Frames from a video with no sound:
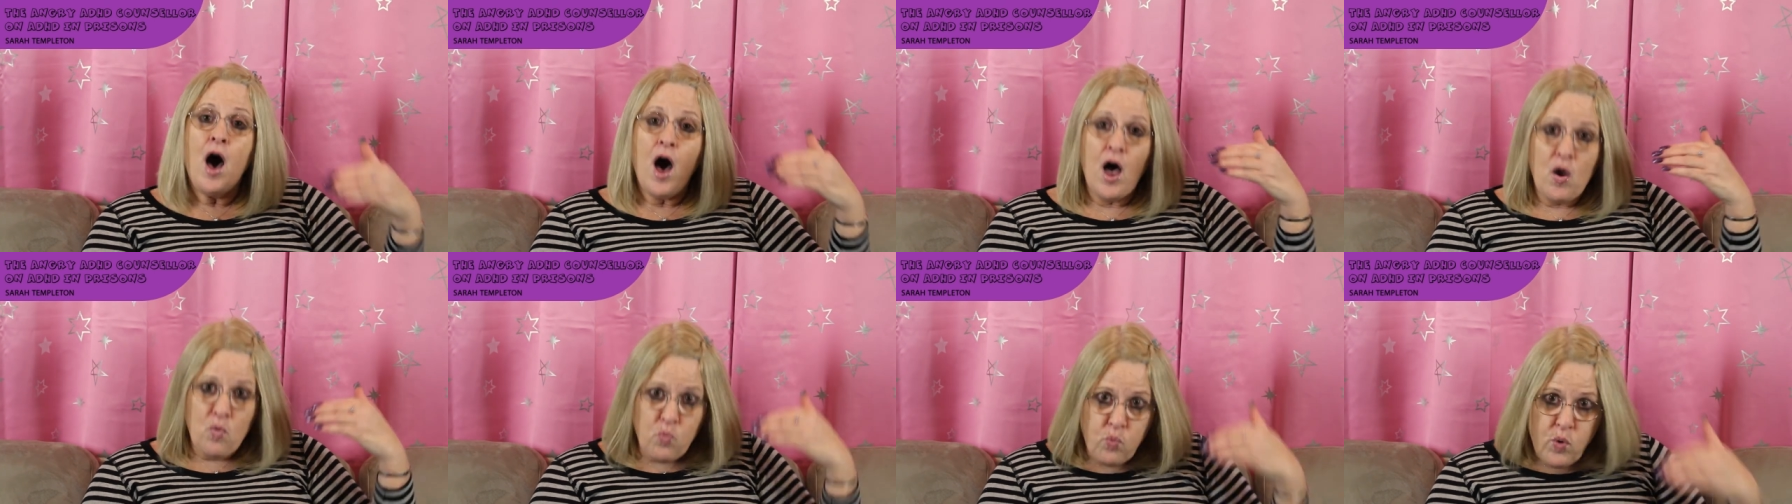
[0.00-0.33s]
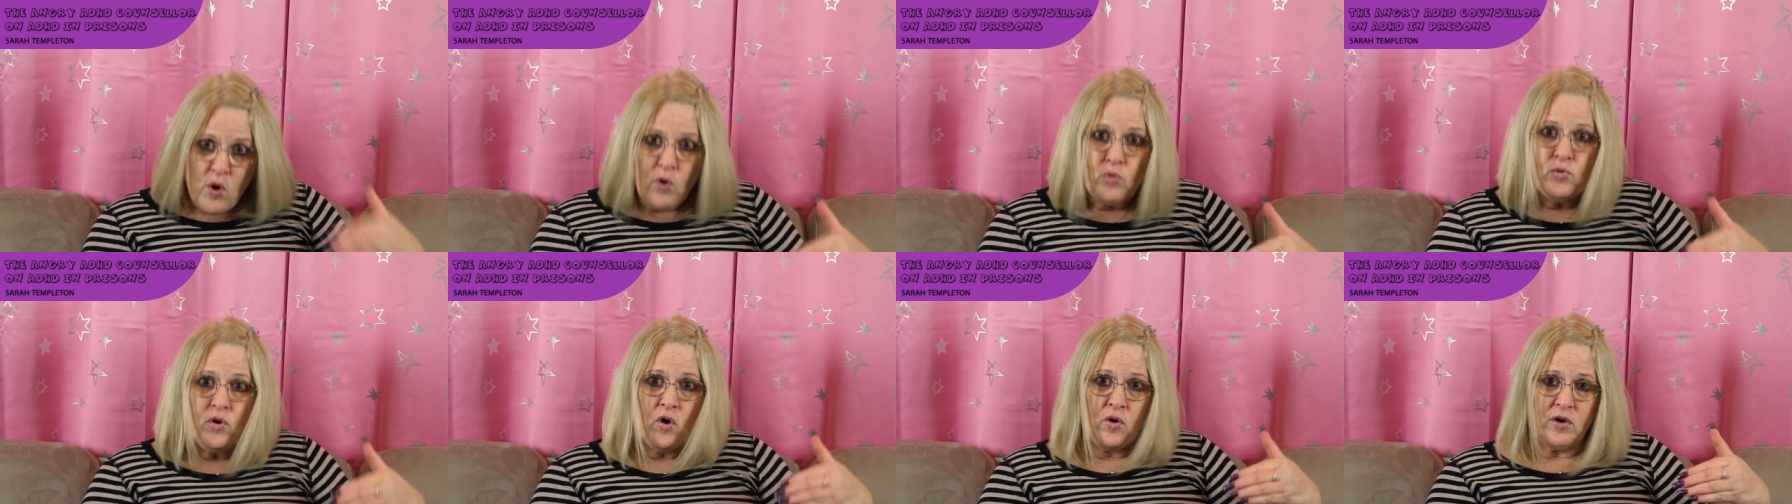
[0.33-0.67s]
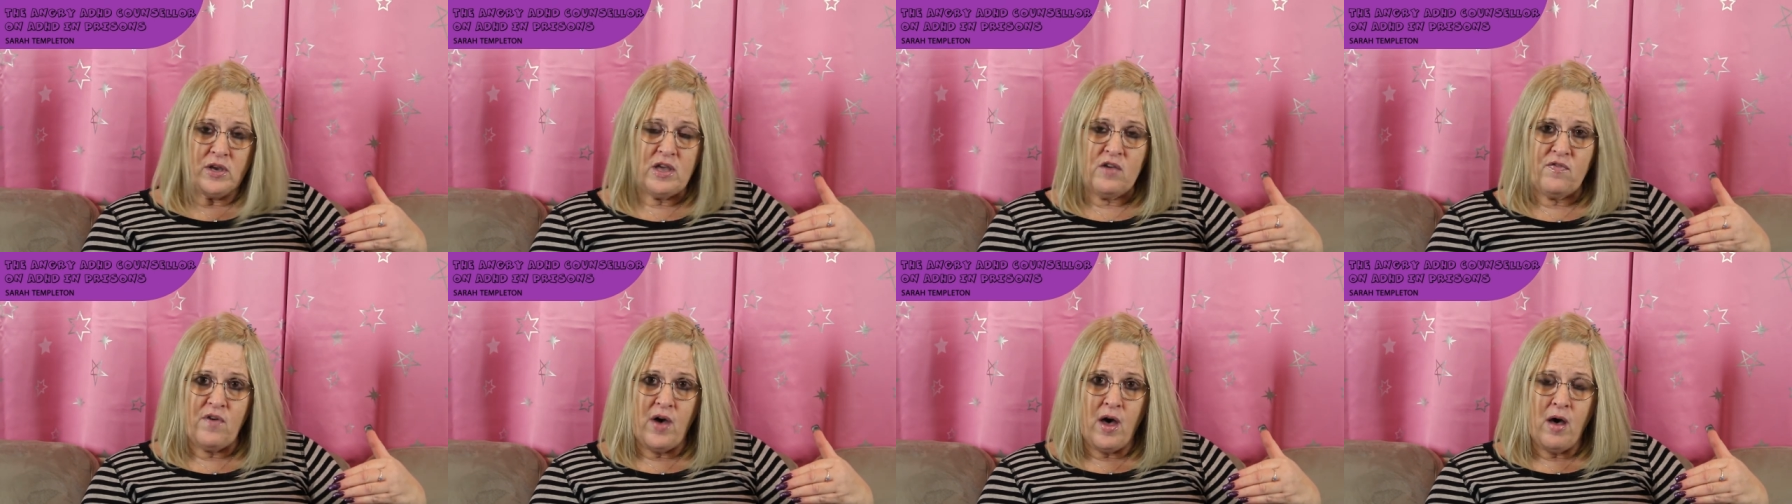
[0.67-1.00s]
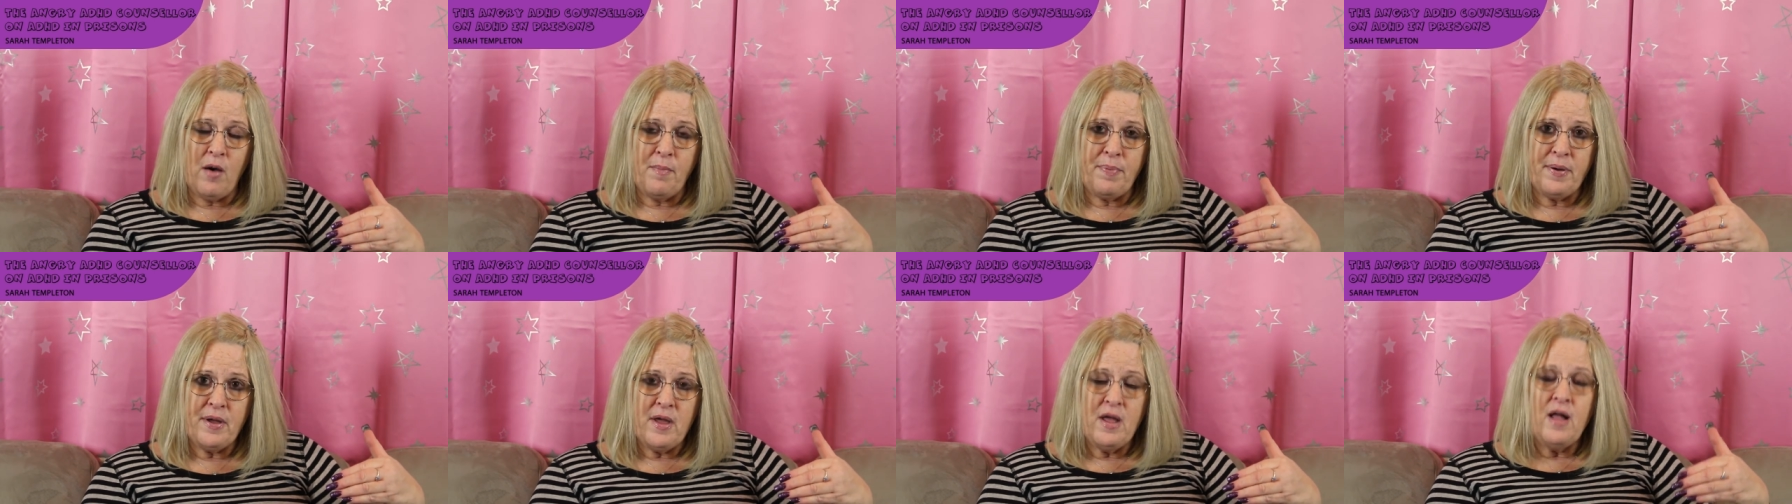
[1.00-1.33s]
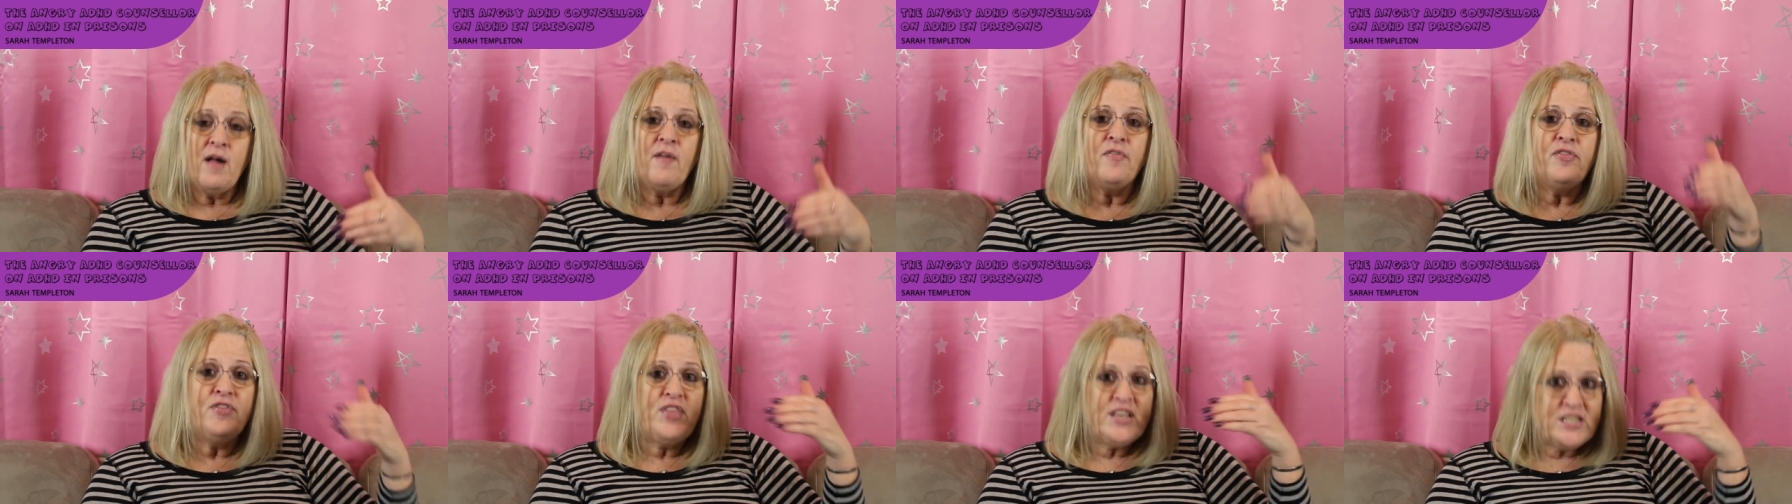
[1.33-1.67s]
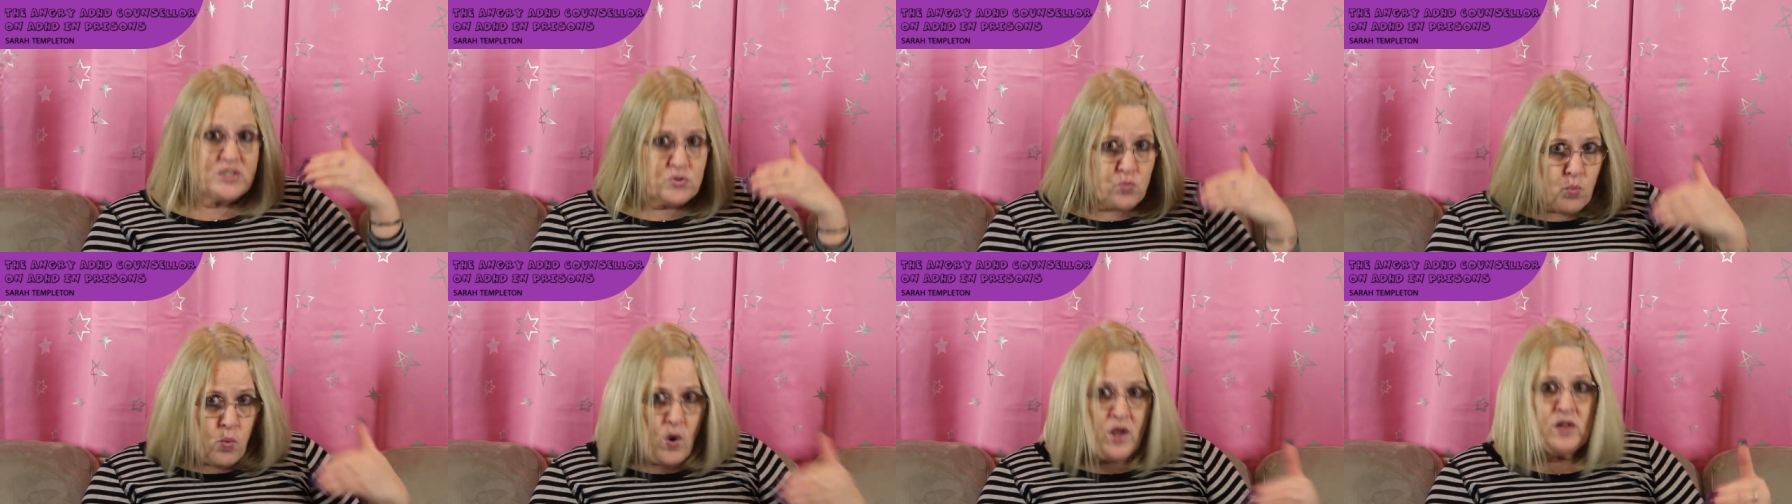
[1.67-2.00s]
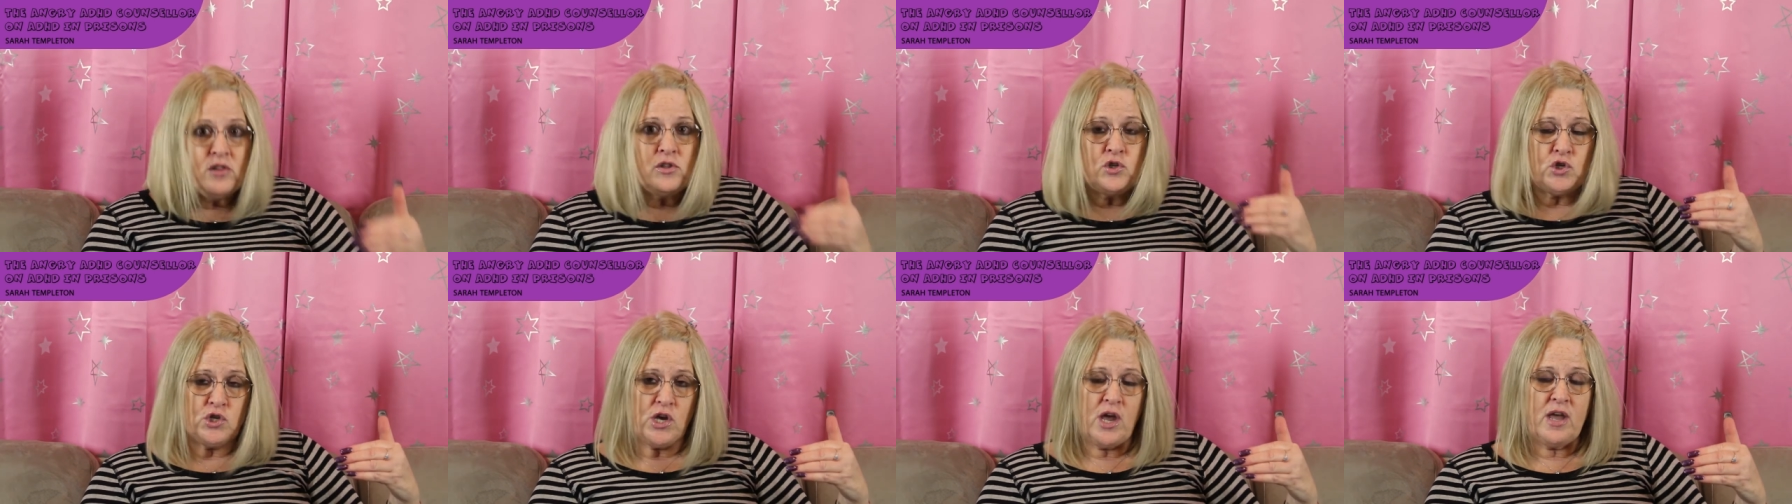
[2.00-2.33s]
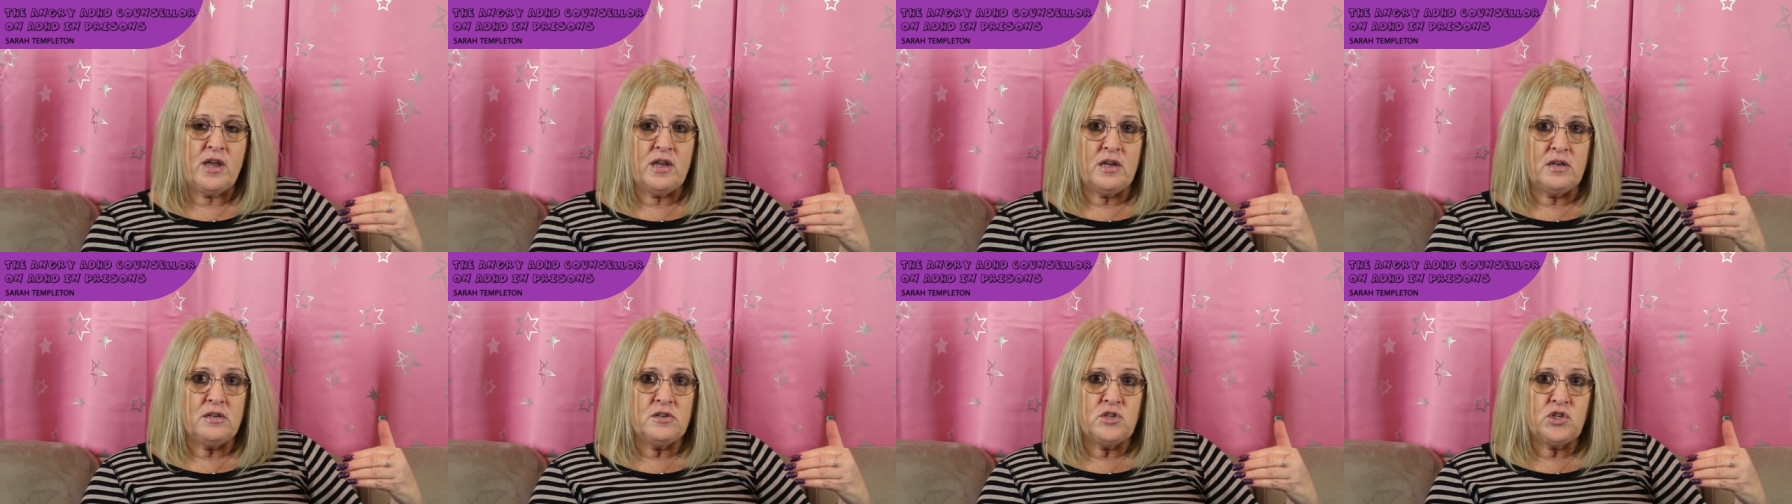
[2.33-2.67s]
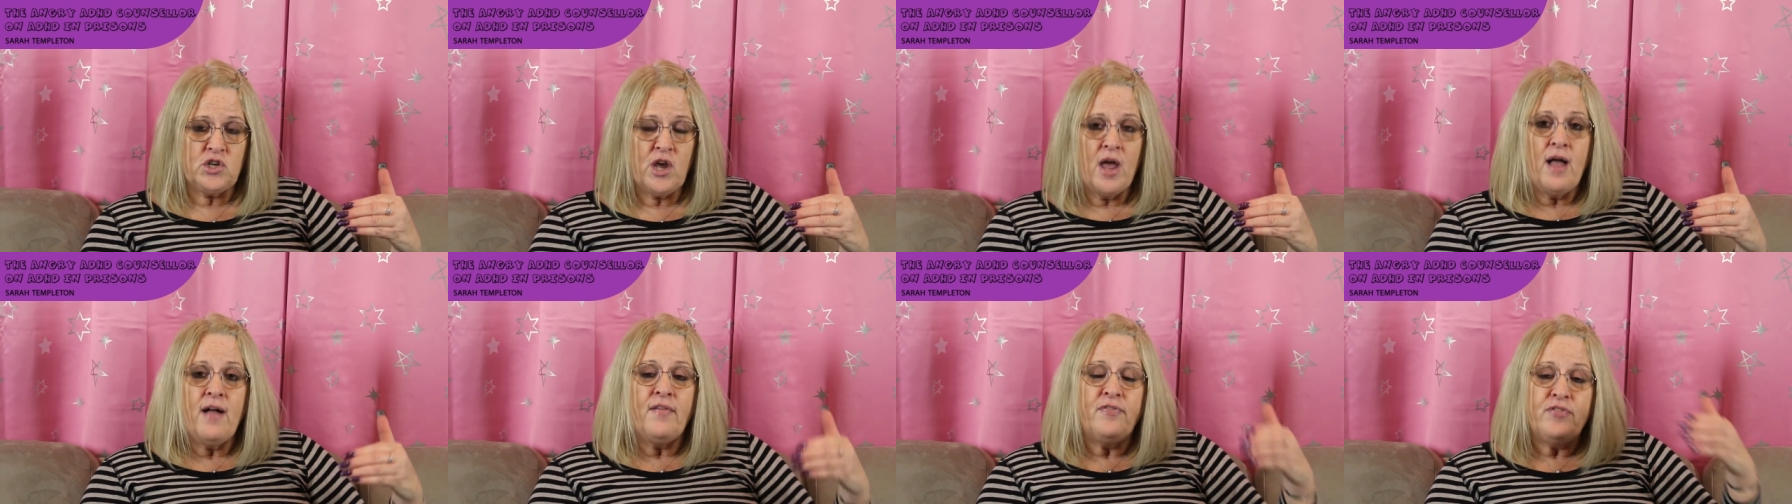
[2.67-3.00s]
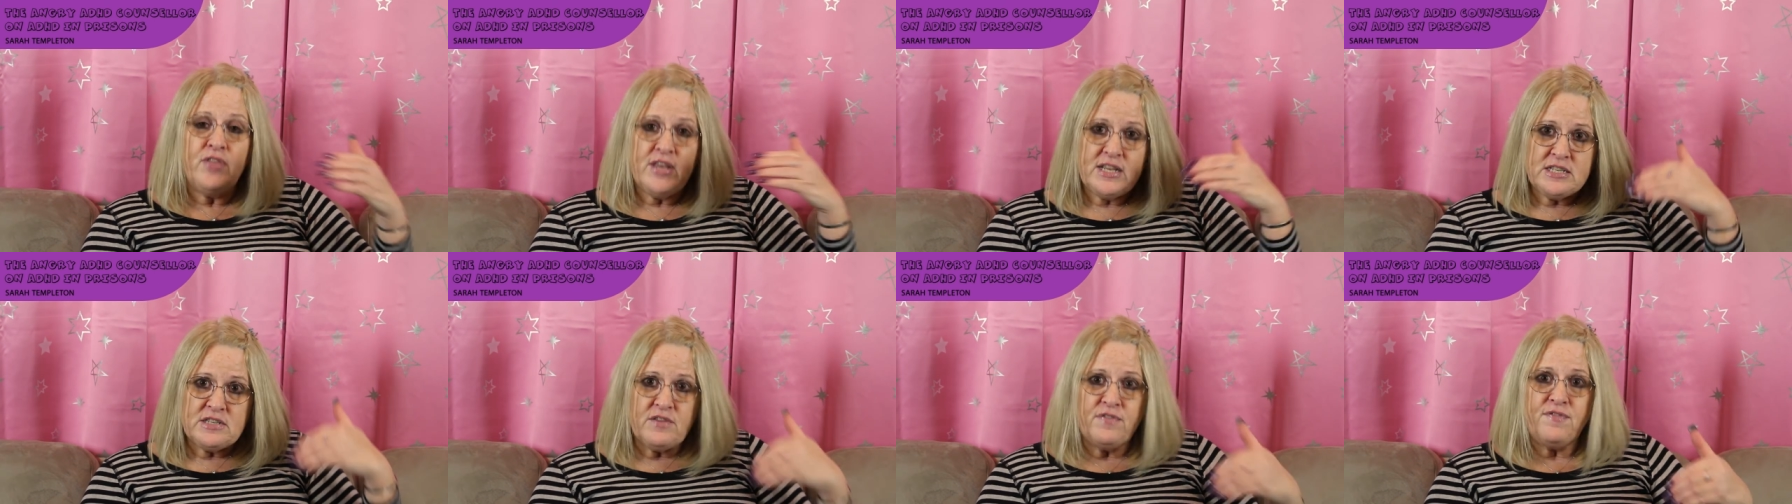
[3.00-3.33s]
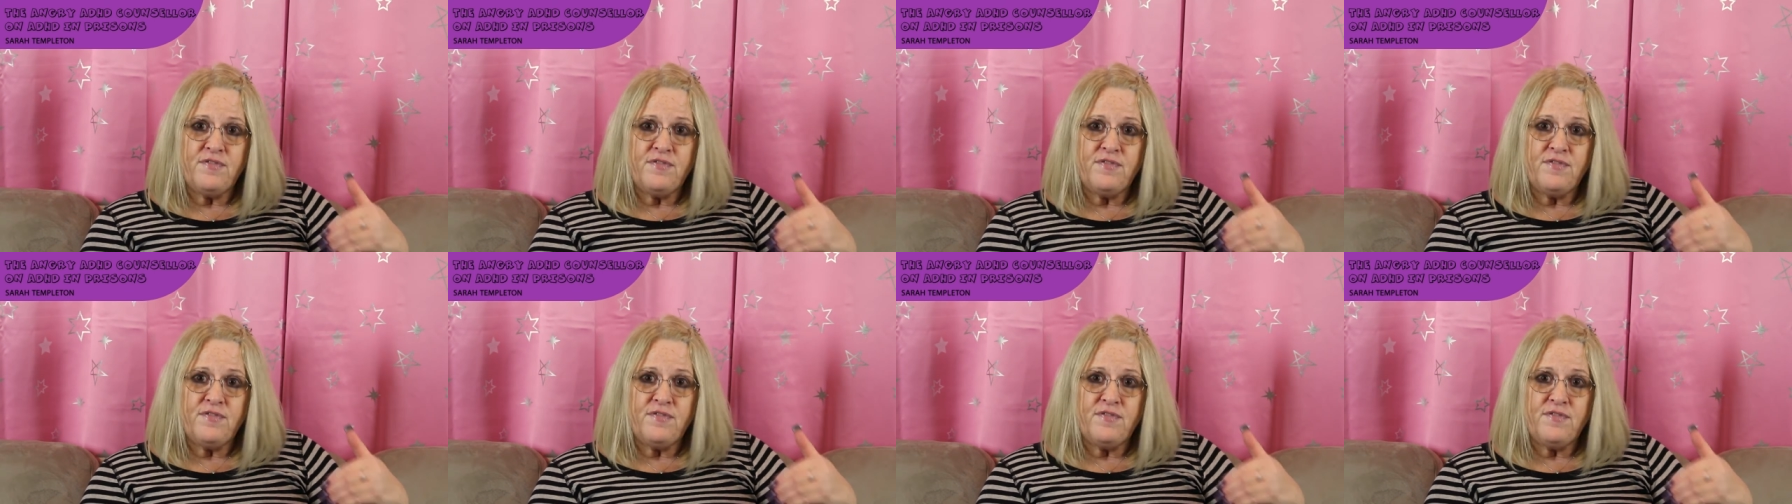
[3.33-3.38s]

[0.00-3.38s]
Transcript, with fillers: I will not give up. This will change. These